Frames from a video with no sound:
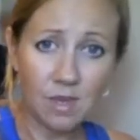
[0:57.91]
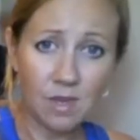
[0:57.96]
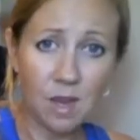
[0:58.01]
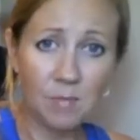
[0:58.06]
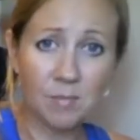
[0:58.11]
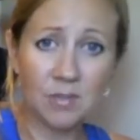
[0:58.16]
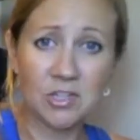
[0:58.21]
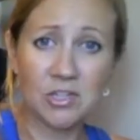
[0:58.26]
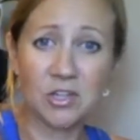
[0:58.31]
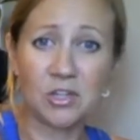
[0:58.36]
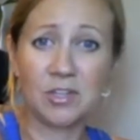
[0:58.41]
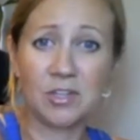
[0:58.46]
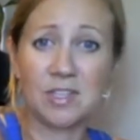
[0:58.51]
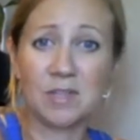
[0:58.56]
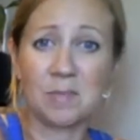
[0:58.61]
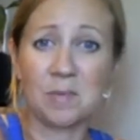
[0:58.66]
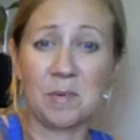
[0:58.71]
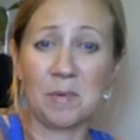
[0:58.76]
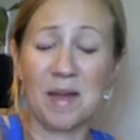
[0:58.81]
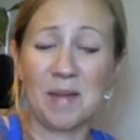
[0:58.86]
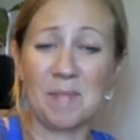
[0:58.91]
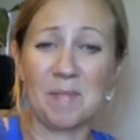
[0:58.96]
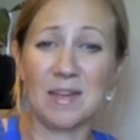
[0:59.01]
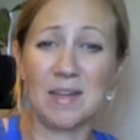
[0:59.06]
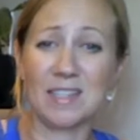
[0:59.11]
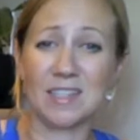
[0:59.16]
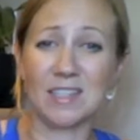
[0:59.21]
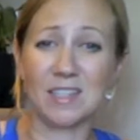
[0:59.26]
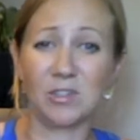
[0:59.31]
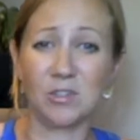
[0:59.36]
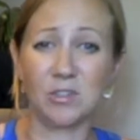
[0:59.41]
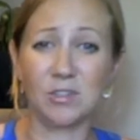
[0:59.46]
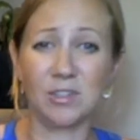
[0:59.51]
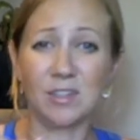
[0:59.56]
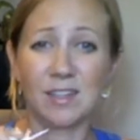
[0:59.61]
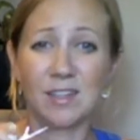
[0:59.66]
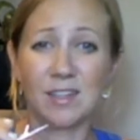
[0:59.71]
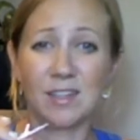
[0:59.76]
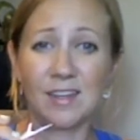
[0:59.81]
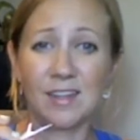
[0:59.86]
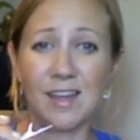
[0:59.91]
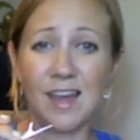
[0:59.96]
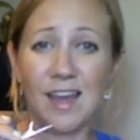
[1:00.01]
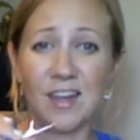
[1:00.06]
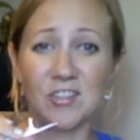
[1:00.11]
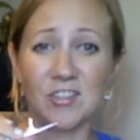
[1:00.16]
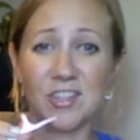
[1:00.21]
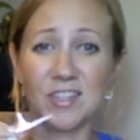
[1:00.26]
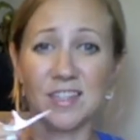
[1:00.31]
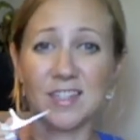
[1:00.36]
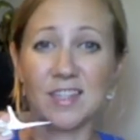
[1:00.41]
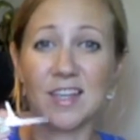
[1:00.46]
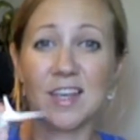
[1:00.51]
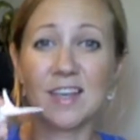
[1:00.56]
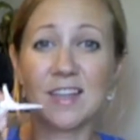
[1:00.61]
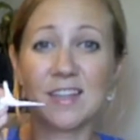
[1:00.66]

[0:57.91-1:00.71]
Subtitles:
I'm going to show you some of my best little gadgets.